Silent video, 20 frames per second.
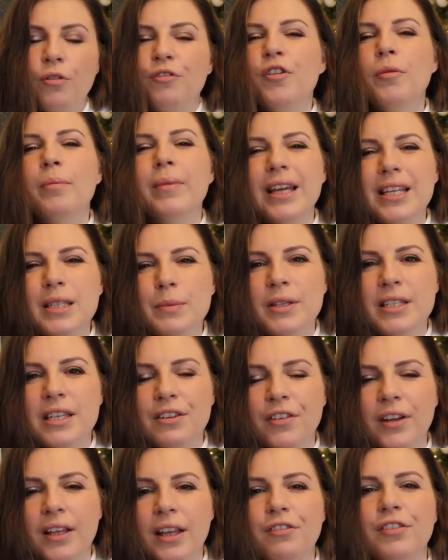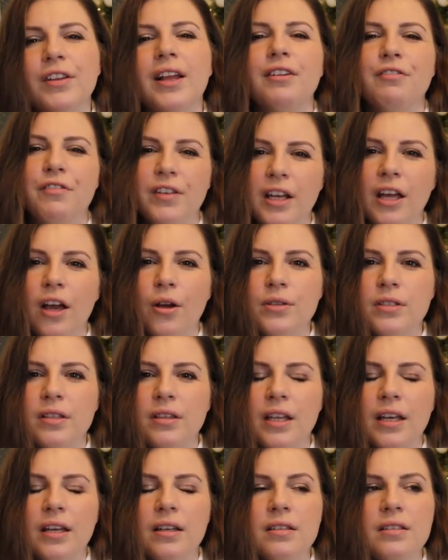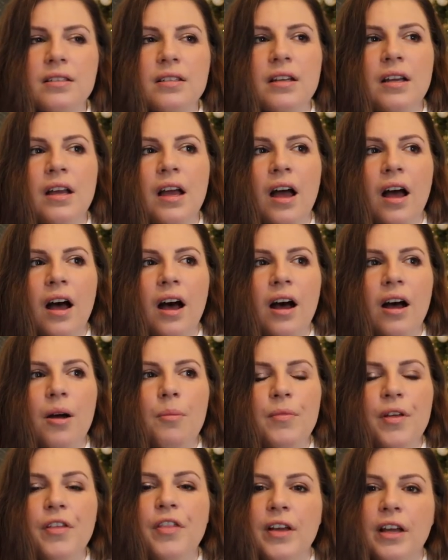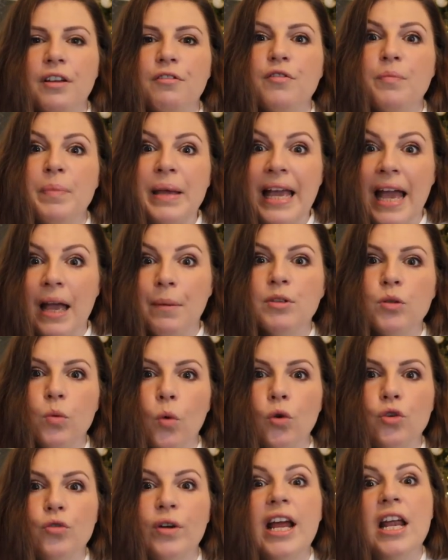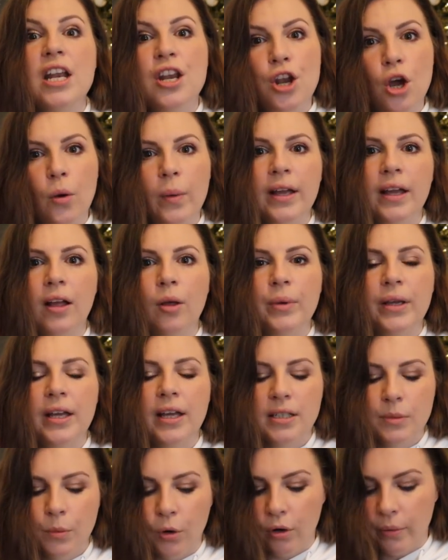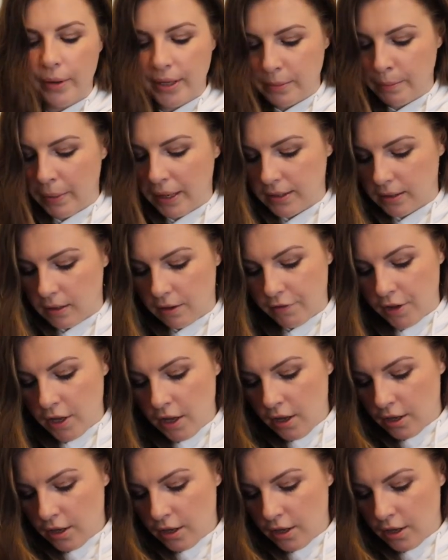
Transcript: For me specifically, for like videos and things, the thing of being able to order it and knowing it'll be here tomorrow is massive.